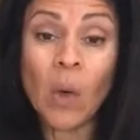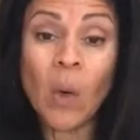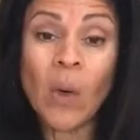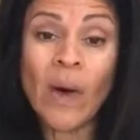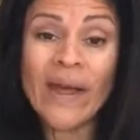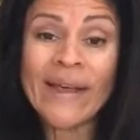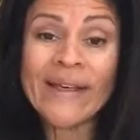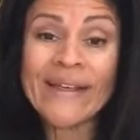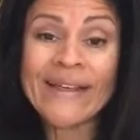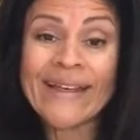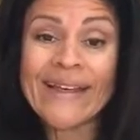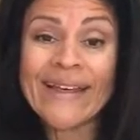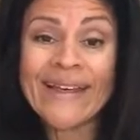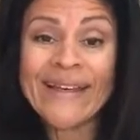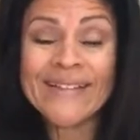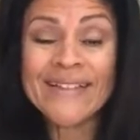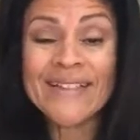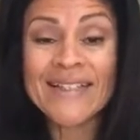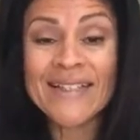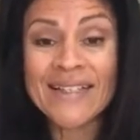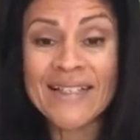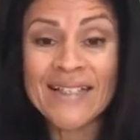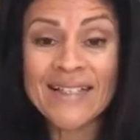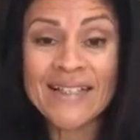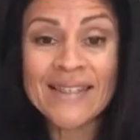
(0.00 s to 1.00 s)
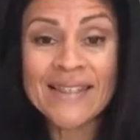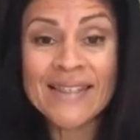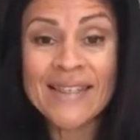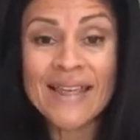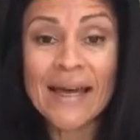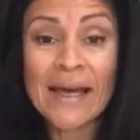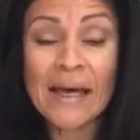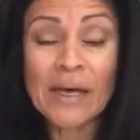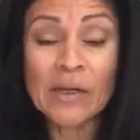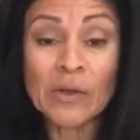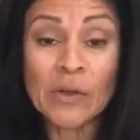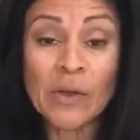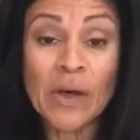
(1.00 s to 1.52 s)
oh, I can't eat
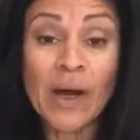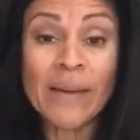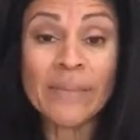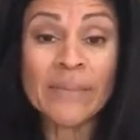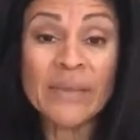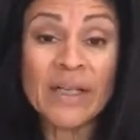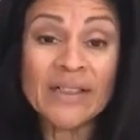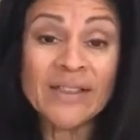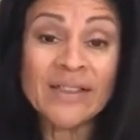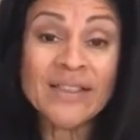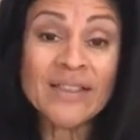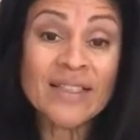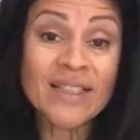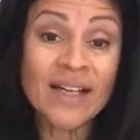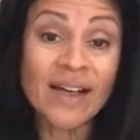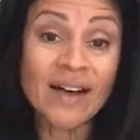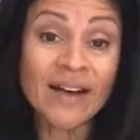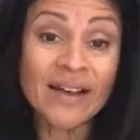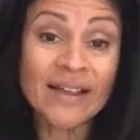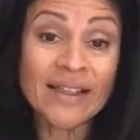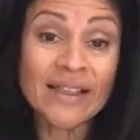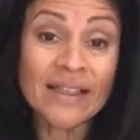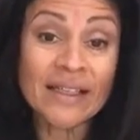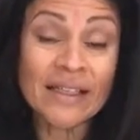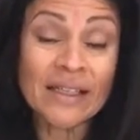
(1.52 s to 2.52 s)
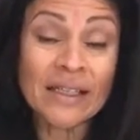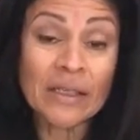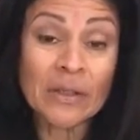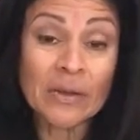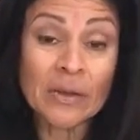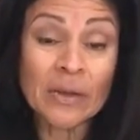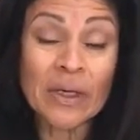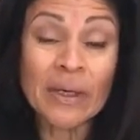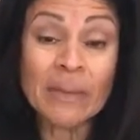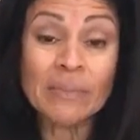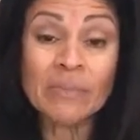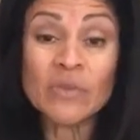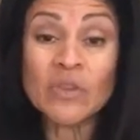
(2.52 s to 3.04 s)
that, or I'm on a diet,
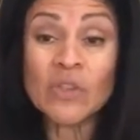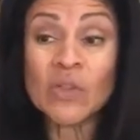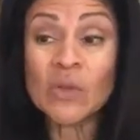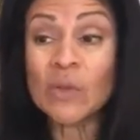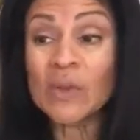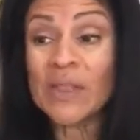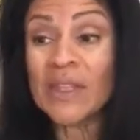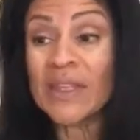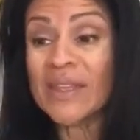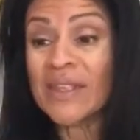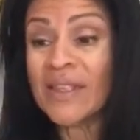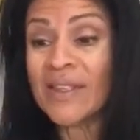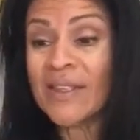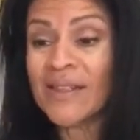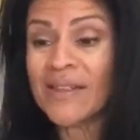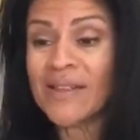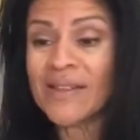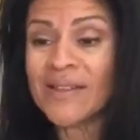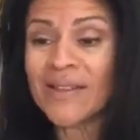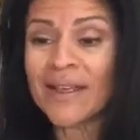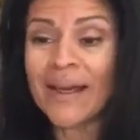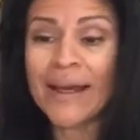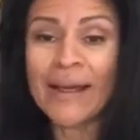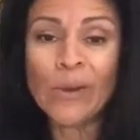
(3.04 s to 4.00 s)
or I'm doing this.